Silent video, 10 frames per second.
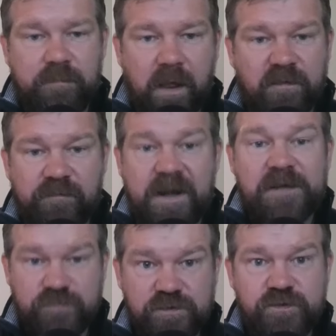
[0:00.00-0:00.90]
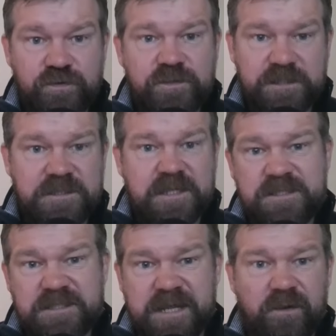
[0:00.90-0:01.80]
other financial institutions these
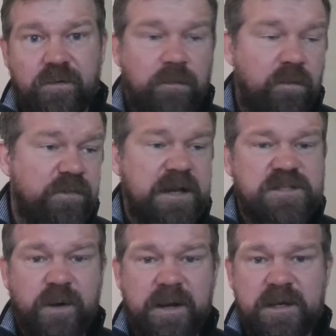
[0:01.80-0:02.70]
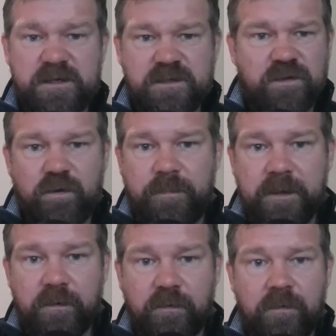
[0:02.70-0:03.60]
days saying, you know, over the next twenty years, it could be,
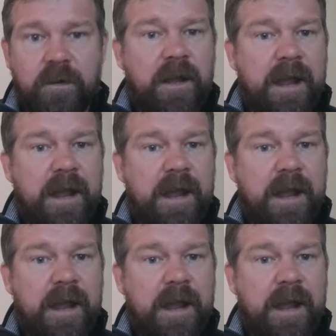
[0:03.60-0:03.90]
you know,